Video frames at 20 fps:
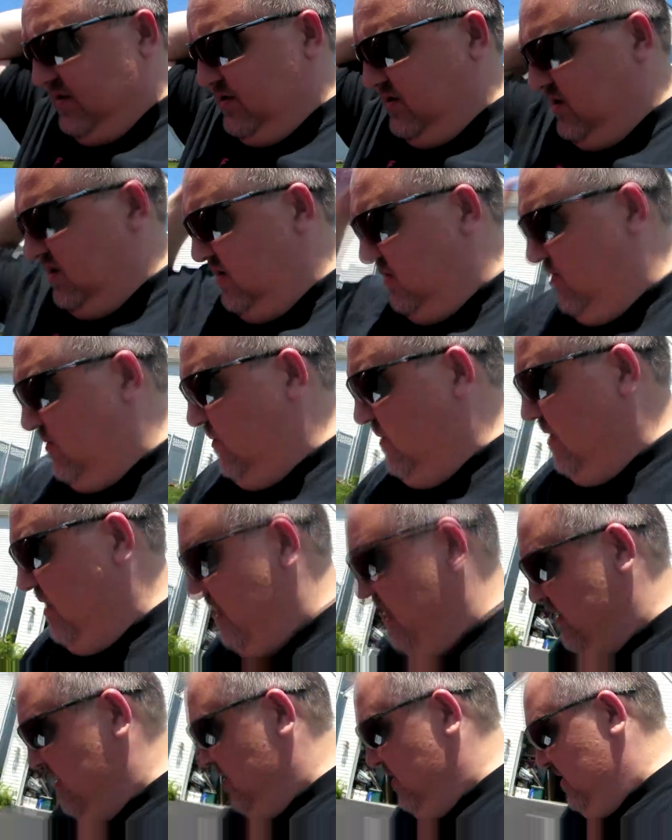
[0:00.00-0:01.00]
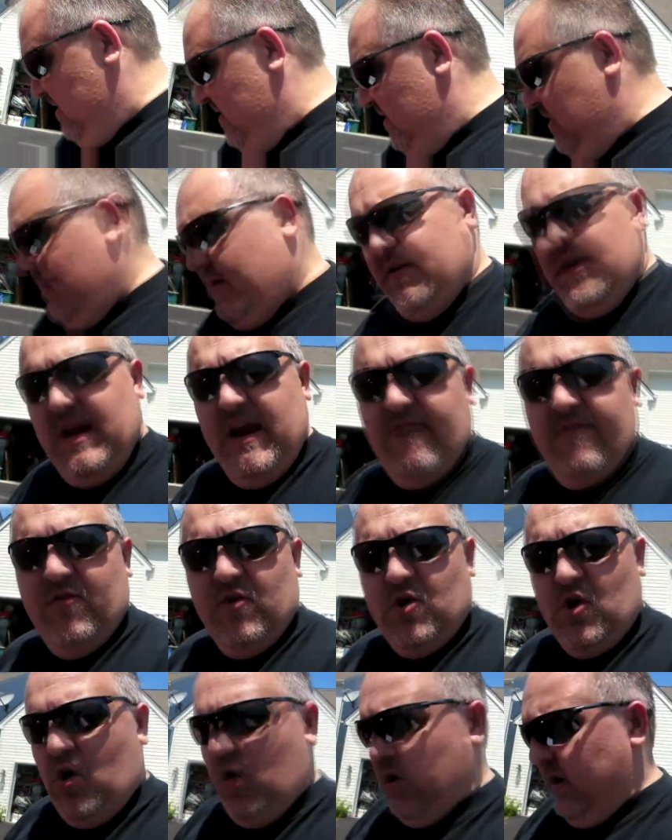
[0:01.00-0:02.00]
So yay for
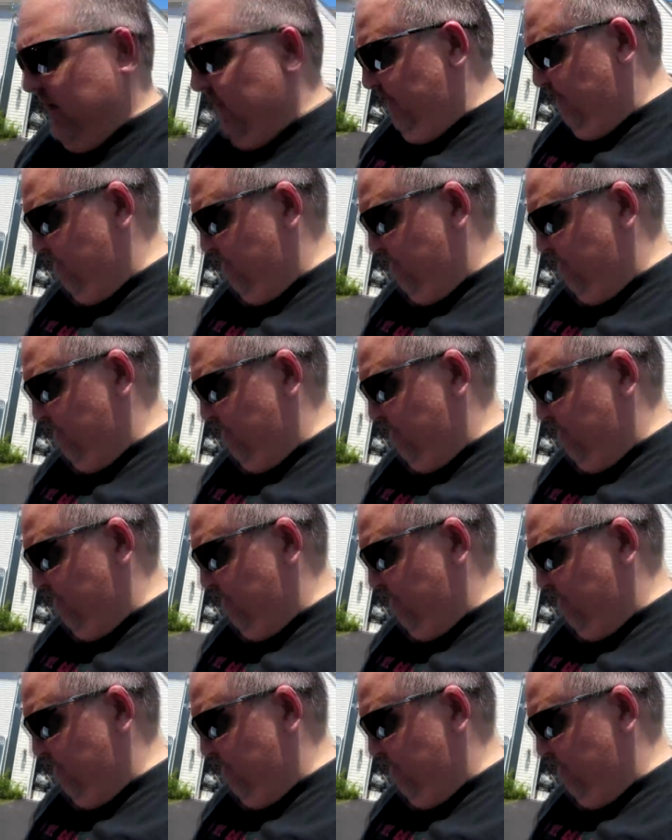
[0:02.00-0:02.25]
Target.